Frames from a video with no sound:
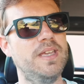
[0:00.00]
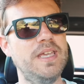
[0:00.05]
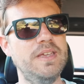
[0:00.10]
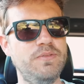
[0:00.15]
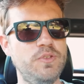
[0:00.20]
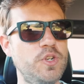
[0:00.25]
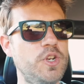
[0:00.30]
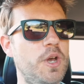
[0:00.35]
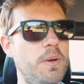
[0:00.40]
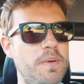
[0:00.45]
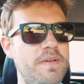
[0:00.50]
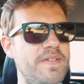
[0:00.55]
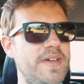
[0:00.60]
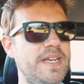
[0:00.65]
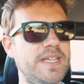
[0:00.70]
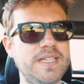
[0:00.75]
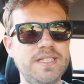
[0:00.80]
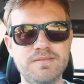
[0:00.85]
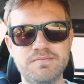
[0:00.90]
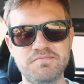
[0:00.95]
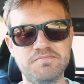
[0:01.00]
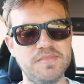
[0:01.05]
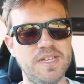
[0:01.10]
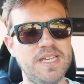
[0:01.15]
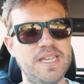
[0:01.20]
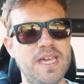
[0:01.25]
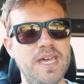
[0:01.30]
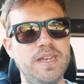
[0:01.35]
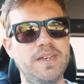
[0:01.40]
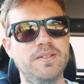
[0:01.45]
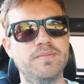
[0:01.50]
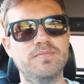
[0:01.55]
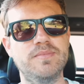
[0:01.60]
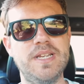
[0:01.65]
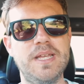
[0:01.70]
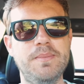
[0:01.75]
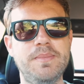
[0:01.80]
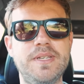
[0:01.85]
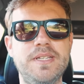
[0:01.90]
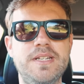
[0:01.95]
If you know of any, again,
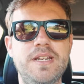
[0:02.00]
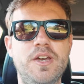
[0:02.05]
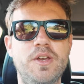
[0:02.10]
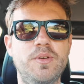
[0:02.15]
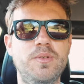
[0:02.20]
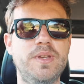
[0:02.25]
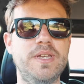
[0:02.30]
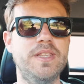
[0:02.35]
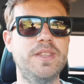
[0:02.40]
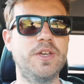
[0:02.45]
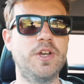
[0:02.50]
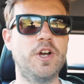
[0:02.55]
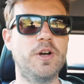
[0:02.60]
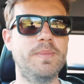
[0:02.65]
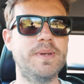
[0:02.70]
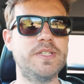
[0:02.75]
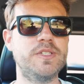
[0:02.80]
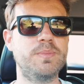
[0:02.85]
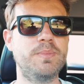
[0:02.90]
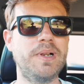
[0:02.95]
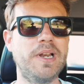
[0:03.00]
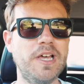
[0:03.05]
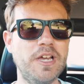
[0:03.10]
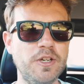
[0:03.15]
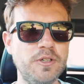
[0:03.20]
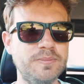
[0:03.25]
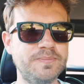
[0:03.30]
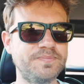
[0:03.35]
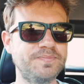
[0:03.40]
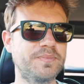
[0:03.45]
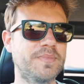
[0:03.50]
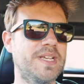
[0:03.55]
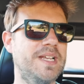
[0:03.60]
let me know in the comments below.